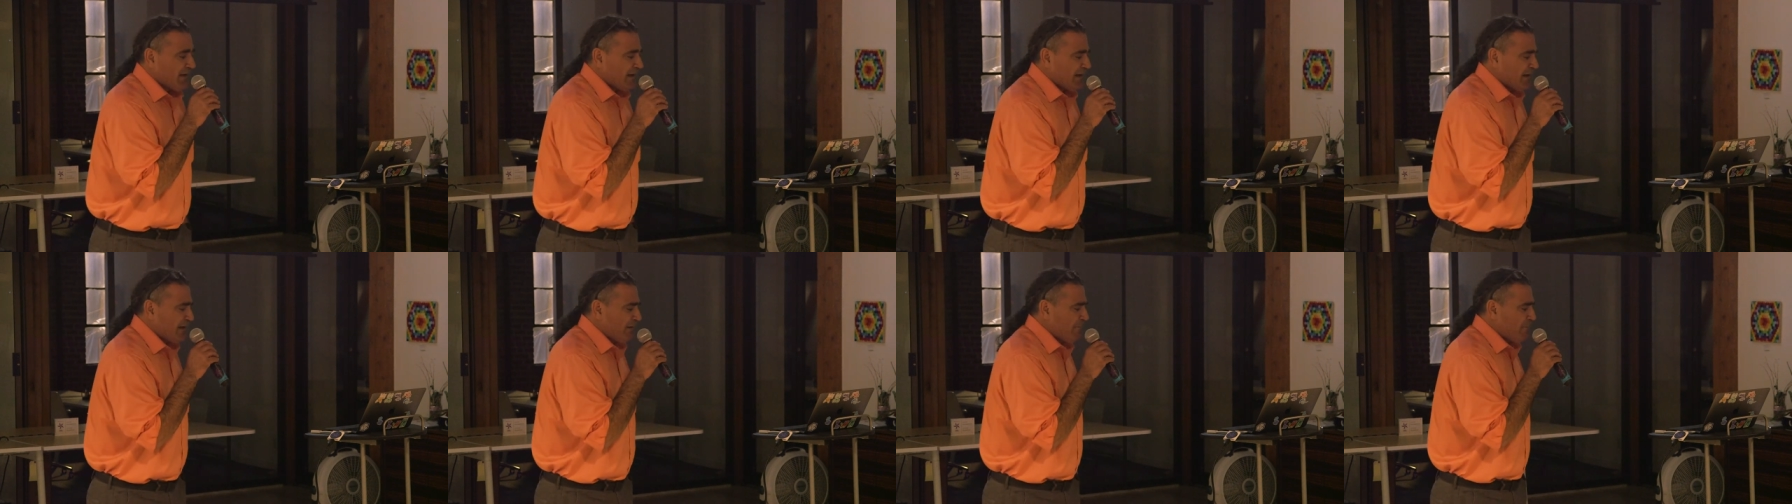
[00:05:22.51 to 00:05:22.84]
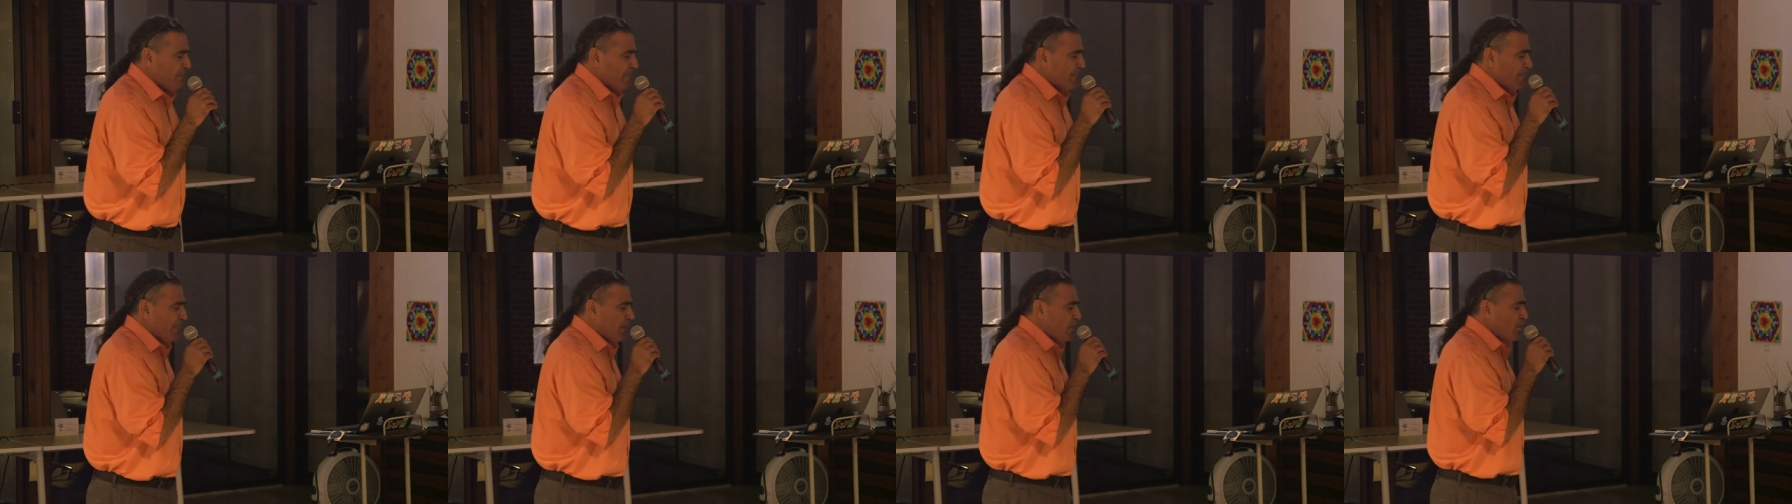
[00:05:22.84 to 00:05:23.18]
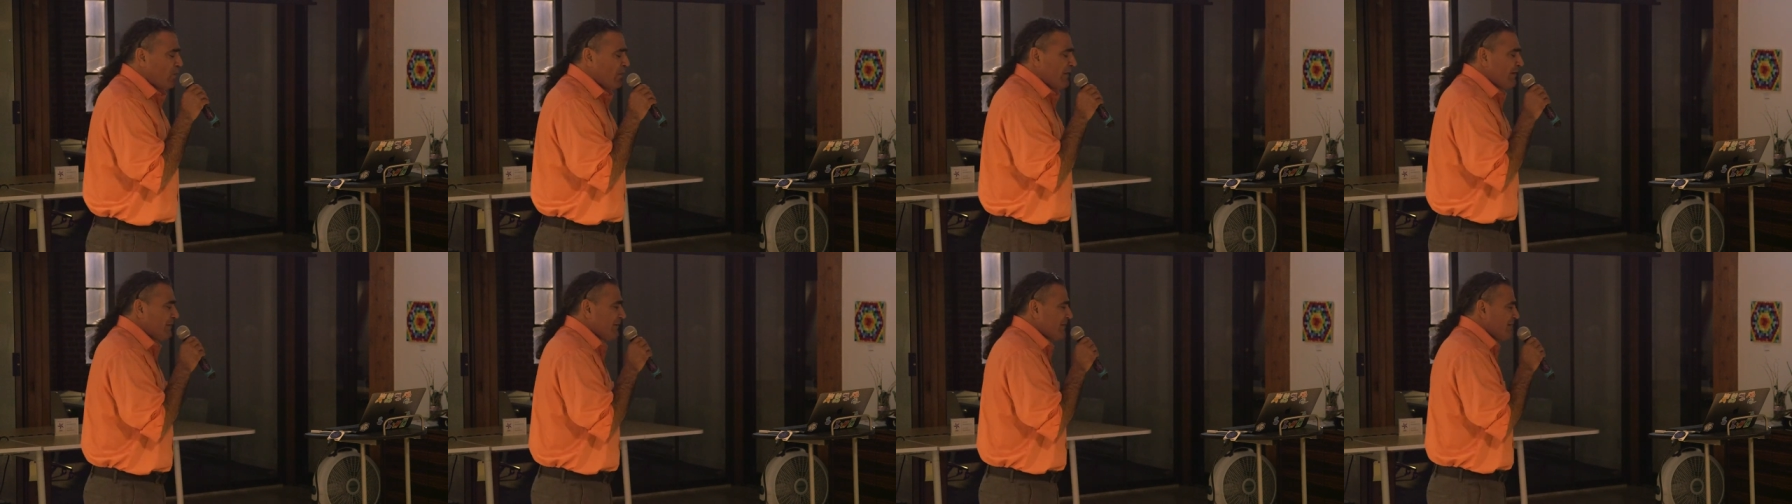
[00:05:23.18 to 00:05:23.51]
Um,
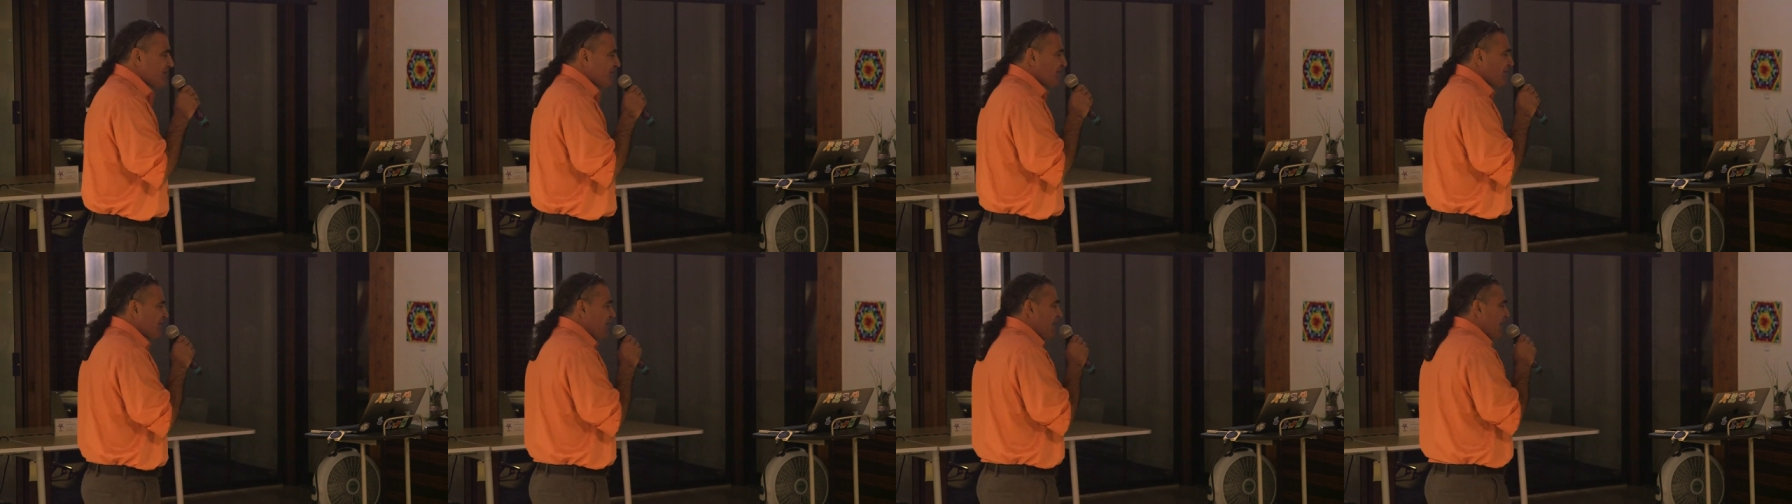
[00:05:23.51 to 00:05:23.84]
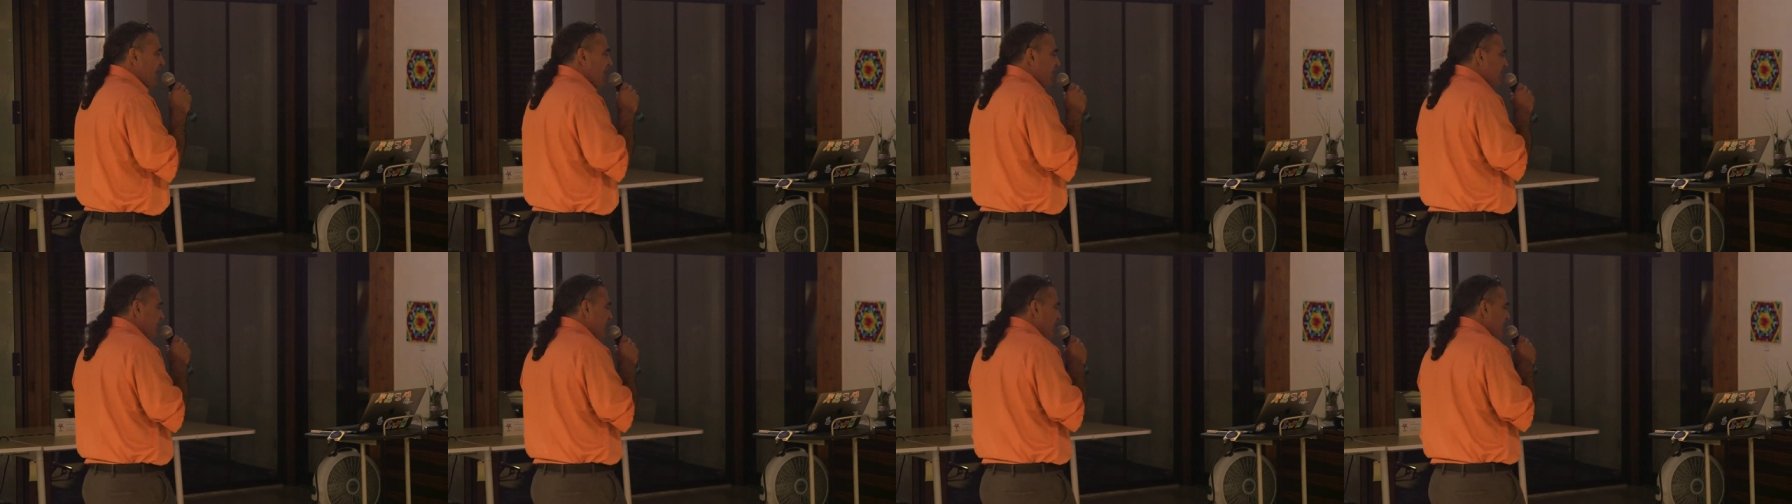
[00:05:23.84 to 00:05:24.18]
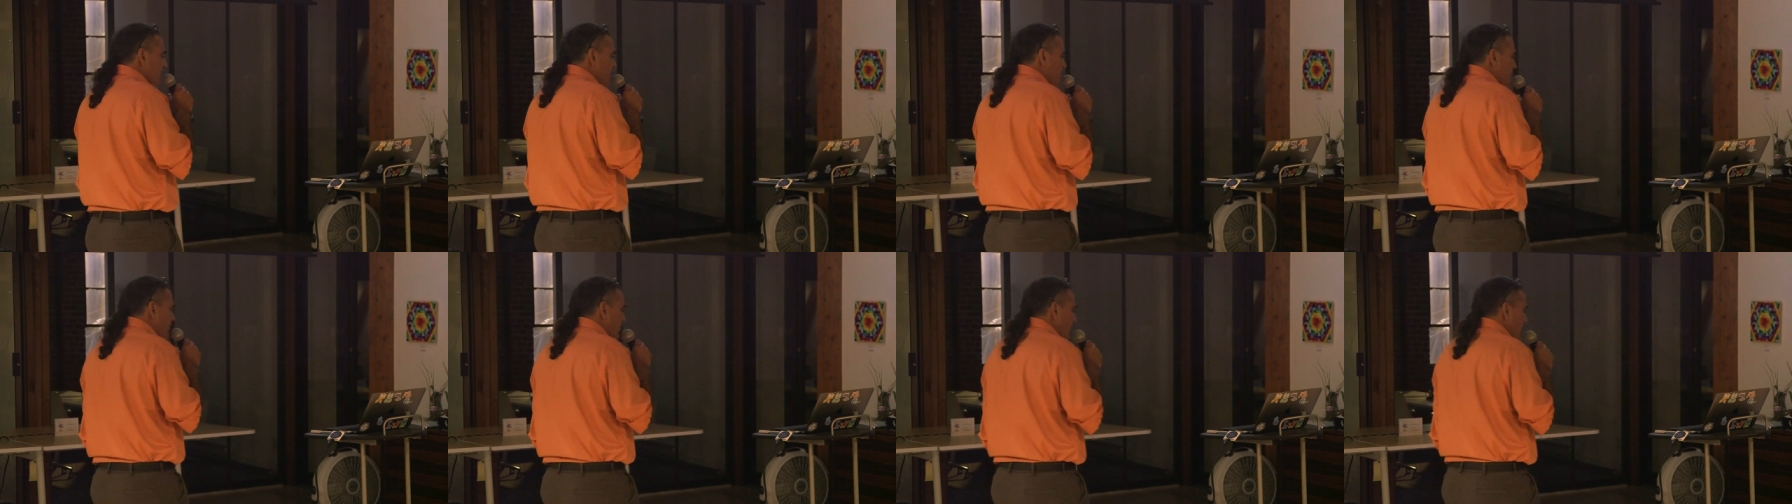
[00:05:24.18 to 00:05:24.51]
where this ties
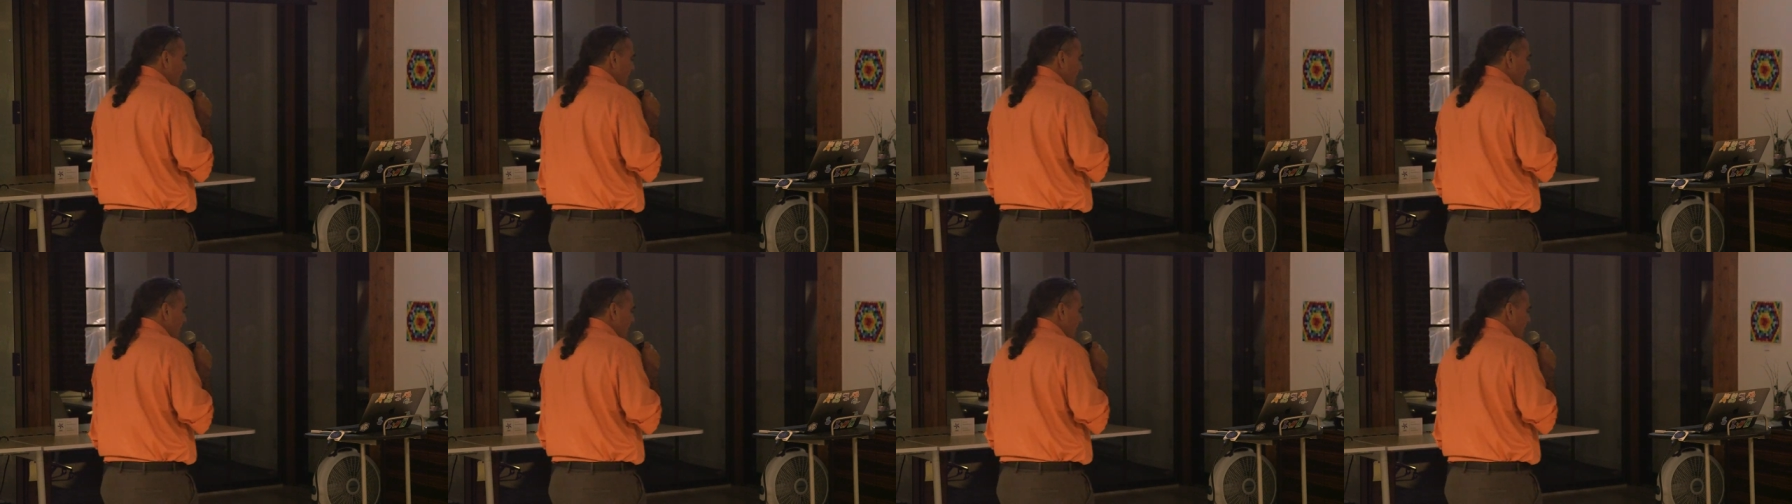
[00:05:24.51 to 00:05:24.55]
in